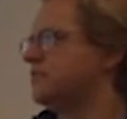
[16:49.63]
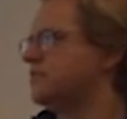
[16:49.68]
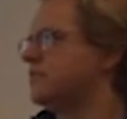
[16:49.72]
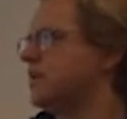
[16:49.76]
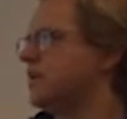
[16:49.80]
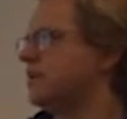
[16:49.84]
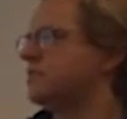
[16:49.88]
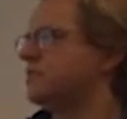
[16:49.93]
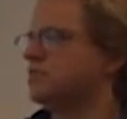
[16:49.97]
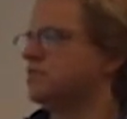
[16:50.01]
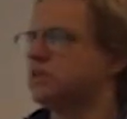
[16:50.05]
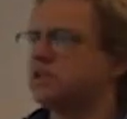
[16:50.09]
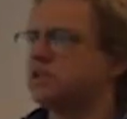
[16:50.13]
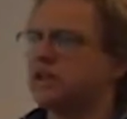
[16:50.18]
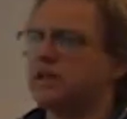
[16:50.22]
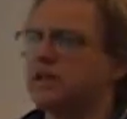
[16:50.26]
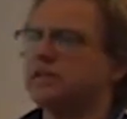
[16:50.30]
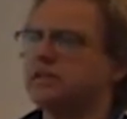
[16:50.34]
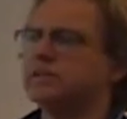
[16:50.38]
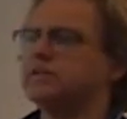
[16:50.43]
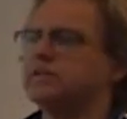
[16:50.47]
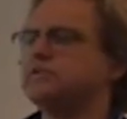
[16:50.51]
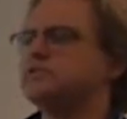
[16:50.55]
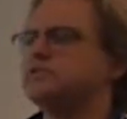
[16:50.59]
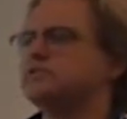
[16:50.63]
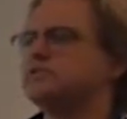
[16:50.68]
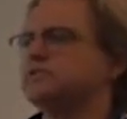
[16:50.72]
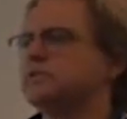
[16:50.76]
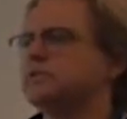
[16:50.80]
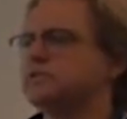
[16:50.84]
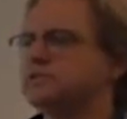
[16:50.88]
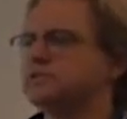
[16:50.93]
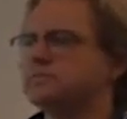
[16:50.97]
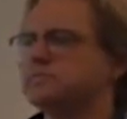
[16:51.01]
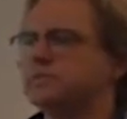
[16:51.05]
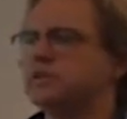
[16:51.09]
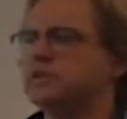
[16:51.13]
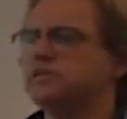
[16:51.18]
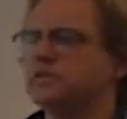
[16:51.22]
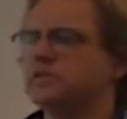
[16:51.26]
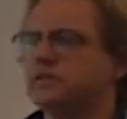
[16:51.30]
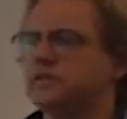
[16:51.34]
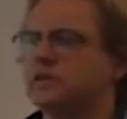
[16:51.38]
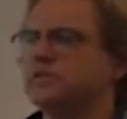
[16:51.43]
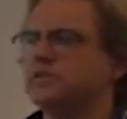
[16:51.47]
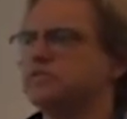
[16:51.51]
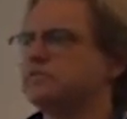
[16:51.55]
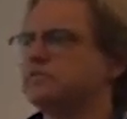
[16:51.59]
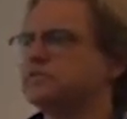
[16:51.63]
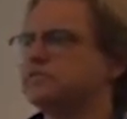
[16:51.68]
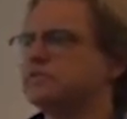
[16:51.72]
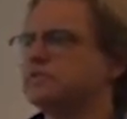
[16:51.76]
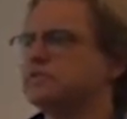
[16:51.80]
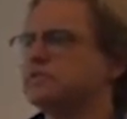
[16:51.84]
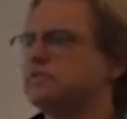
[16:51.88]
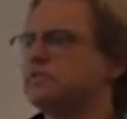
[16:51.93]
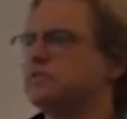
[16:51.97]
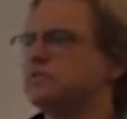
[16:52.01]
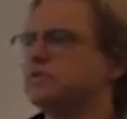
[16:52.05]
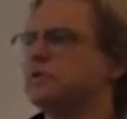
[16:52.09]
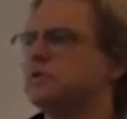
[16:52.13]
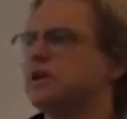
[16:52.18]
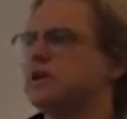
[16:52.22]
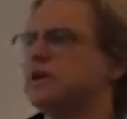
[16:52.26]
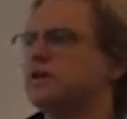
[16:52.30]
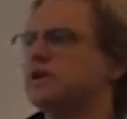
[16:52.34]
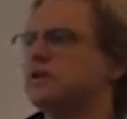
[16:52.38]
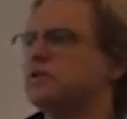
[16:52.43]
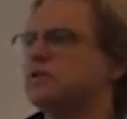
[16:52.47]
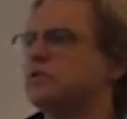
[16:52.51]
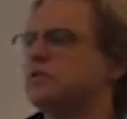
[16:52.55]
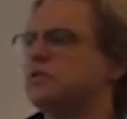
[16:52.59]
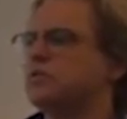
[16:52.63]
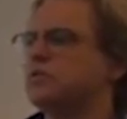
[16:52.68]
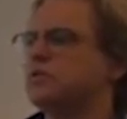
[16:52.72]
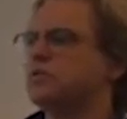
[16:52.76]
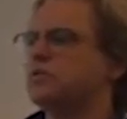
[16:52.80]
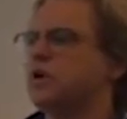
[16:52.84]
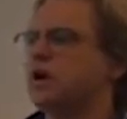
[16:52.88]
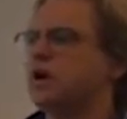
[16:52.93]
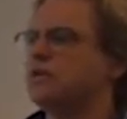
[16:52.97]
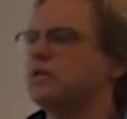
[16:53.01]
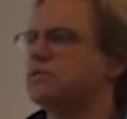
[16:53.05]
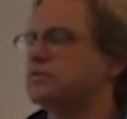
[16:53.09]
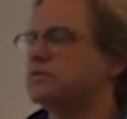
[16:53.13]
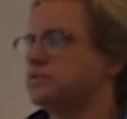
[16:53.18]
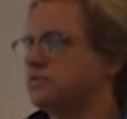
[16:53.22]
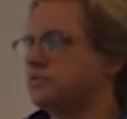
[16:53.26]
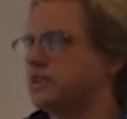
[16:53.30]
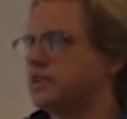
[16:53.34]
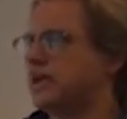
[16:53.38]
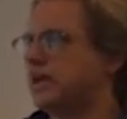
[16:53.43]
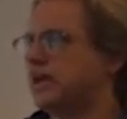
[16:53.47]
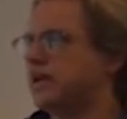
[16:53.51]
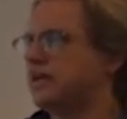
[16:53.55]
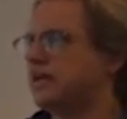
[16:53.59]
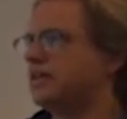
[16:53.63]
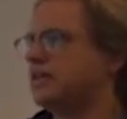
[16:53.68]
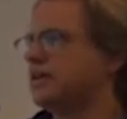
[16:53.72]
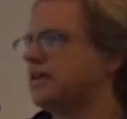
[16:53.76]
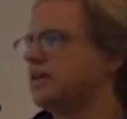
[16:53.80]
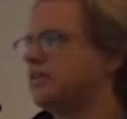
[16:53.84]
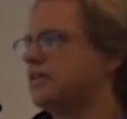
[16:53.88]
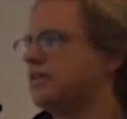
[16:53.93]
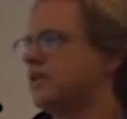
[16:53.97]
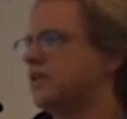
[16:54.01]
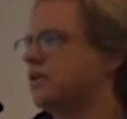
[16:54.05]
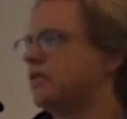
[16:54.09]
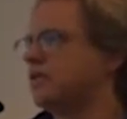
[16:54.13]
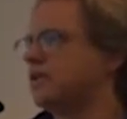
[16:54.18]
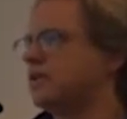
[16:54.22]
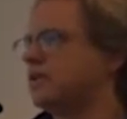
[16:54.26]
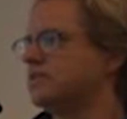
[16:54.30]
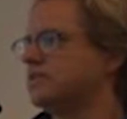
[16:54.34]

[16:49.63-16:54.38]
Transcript: Michael McLeod and Julian Smith and others who understand that there